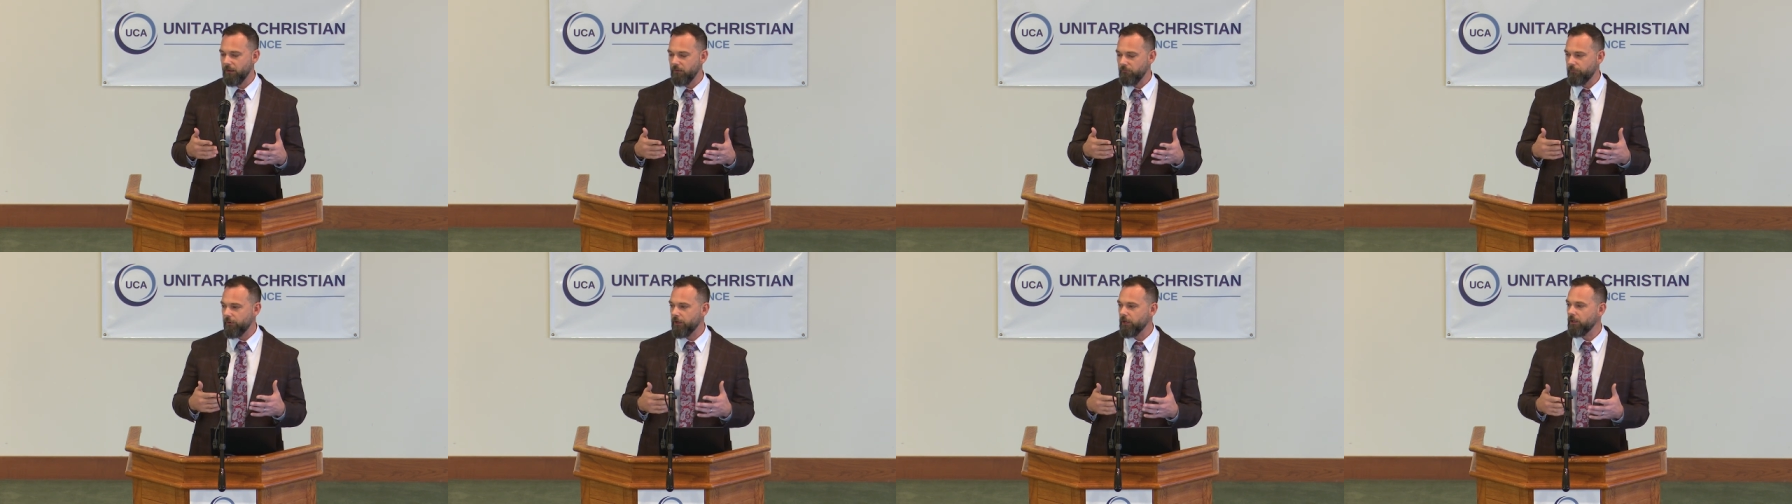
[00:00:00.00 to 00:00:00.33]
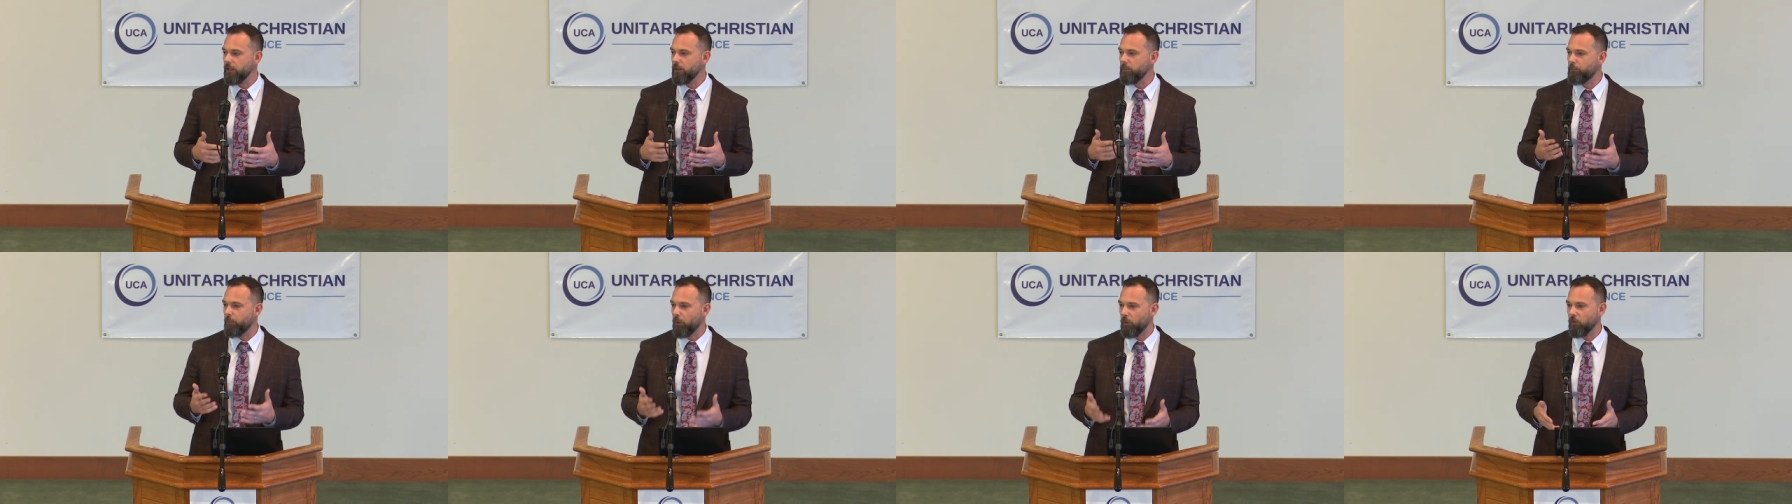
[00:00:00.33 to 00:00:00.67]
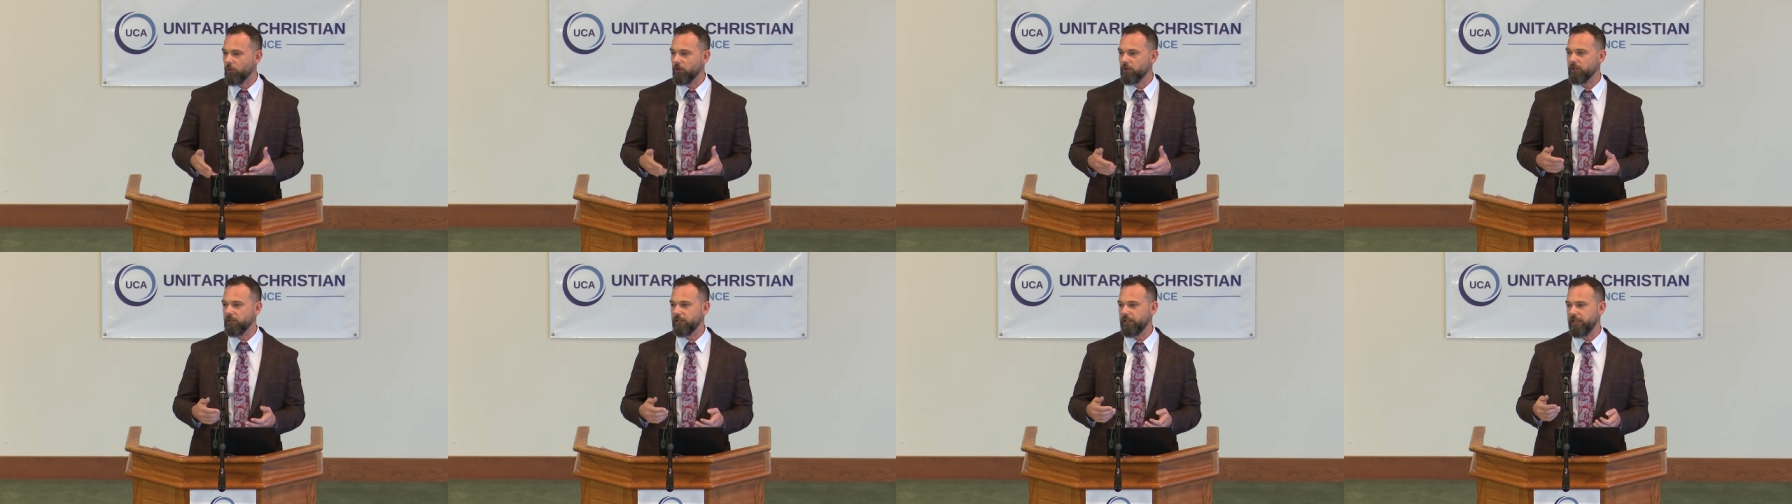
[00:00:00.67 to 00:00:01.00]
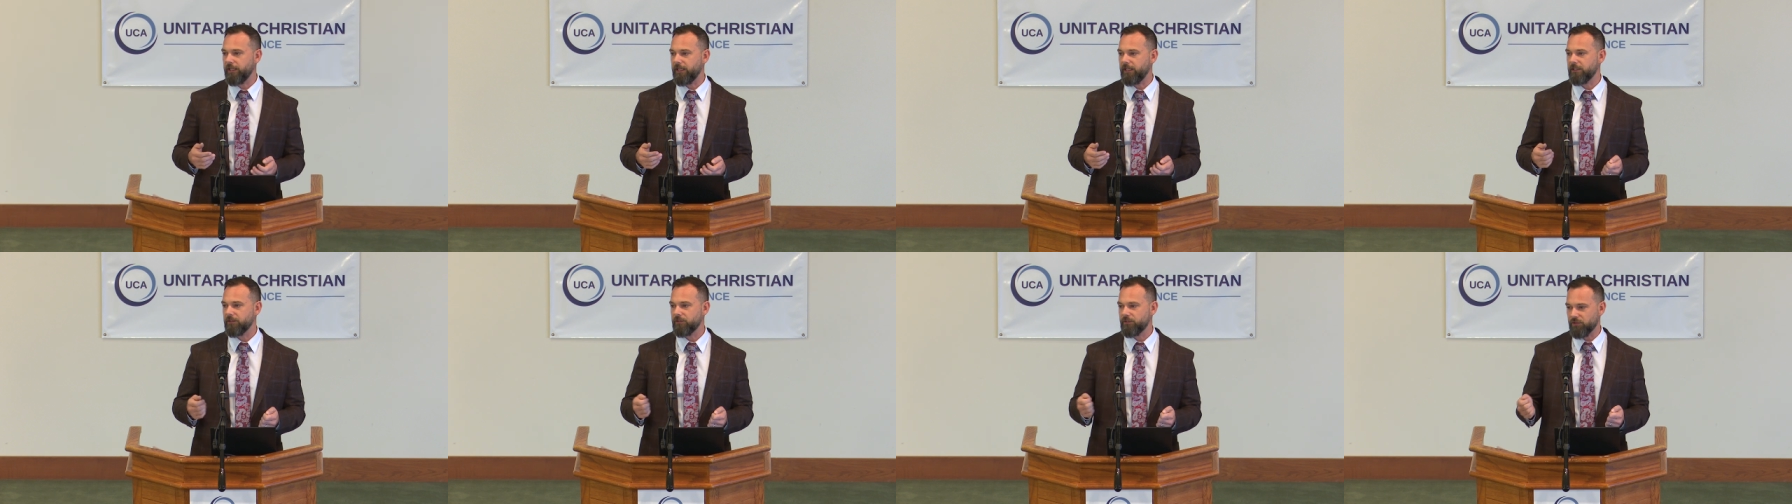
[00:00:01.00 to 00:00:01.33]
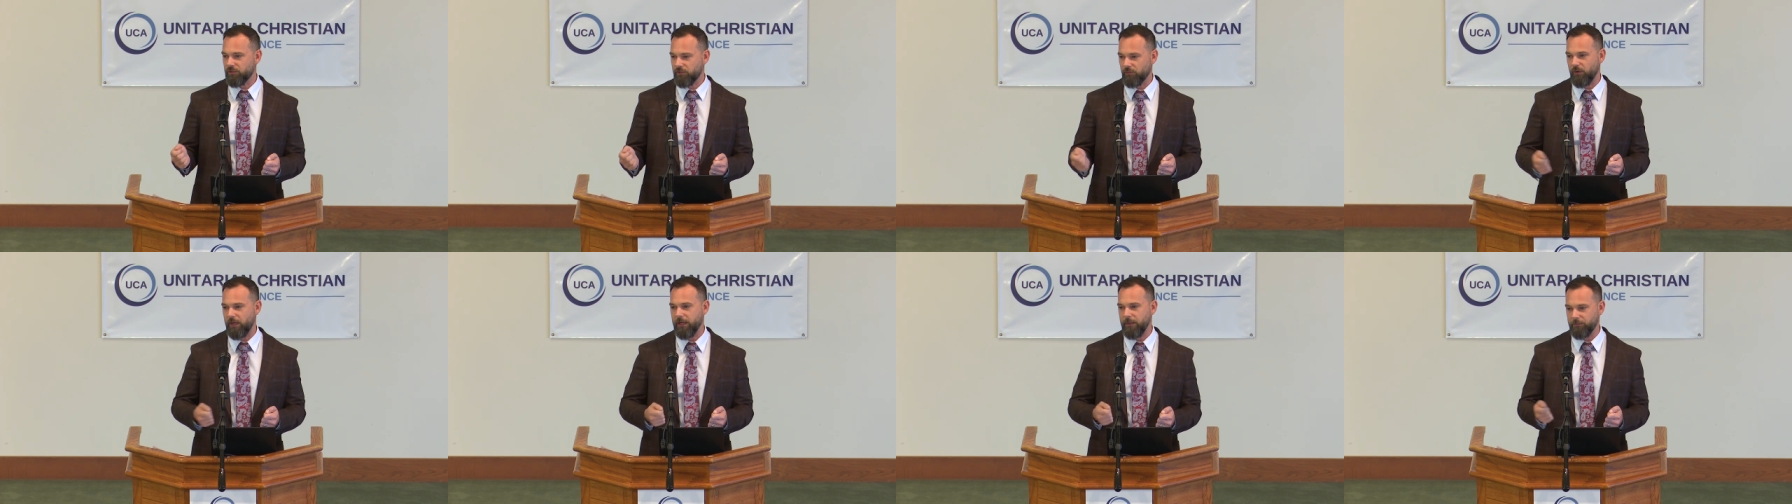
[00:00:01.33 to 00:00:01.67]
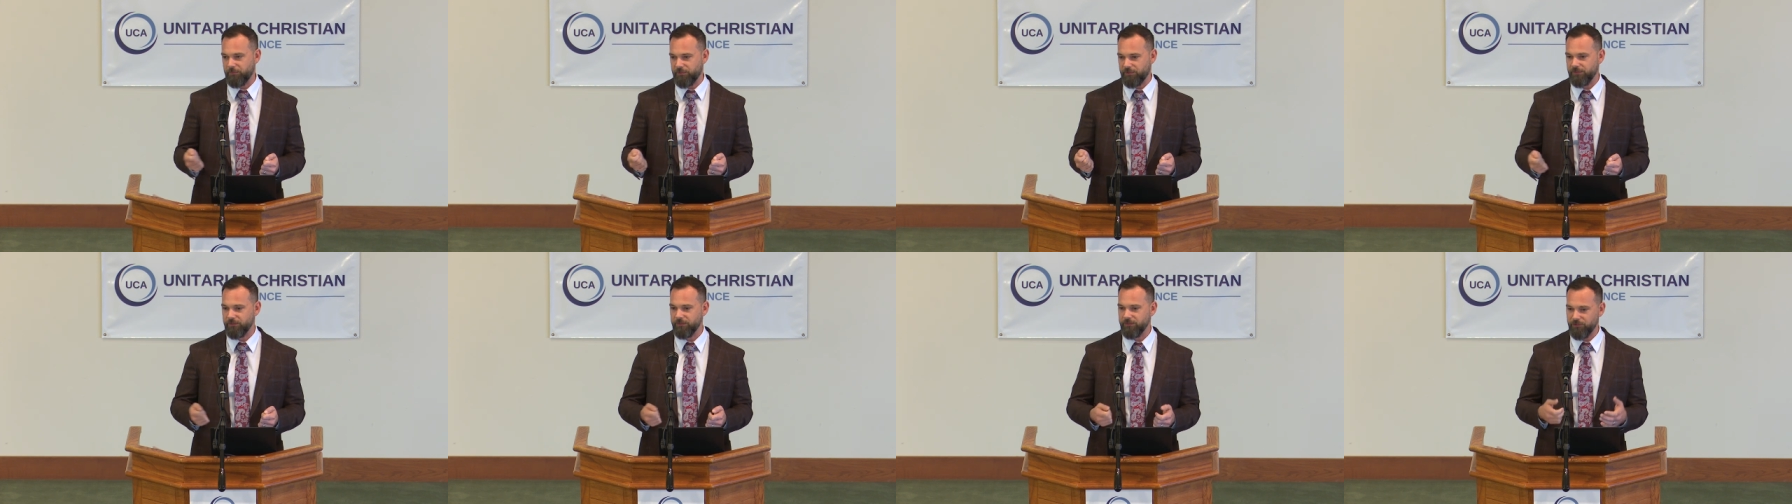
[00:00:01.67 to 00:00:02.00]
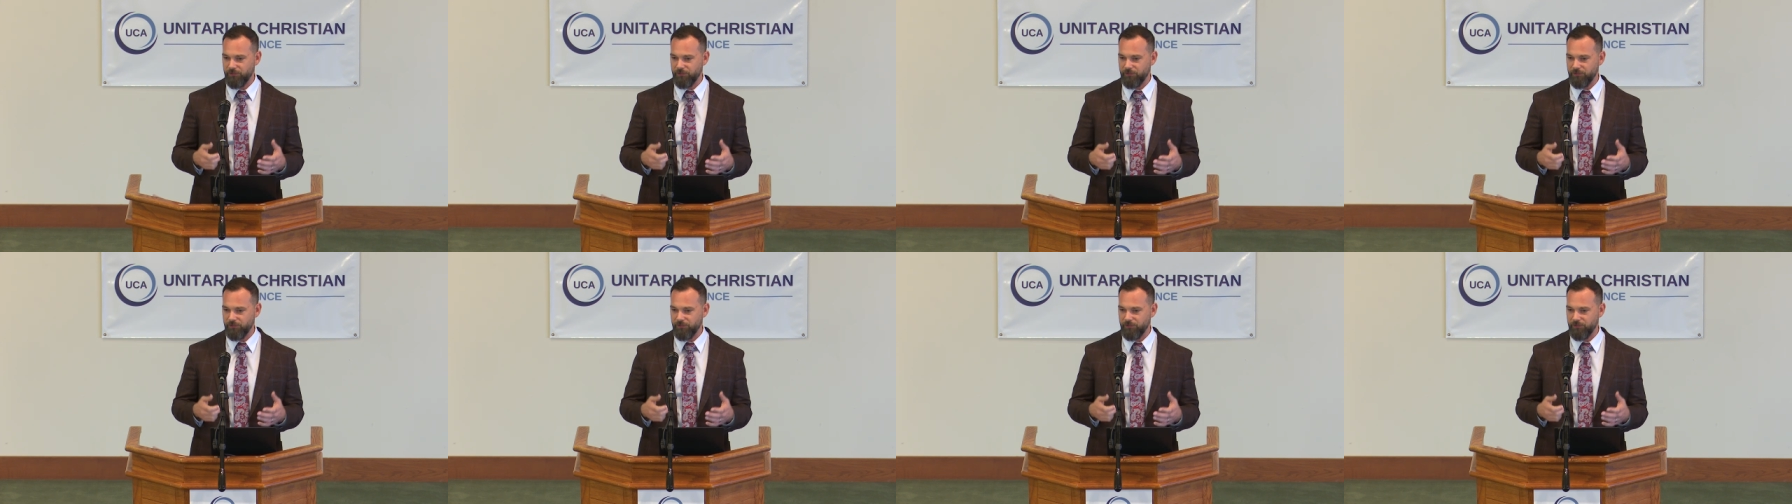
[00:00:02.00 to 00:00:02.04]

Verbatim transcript: fairly poorly scraped,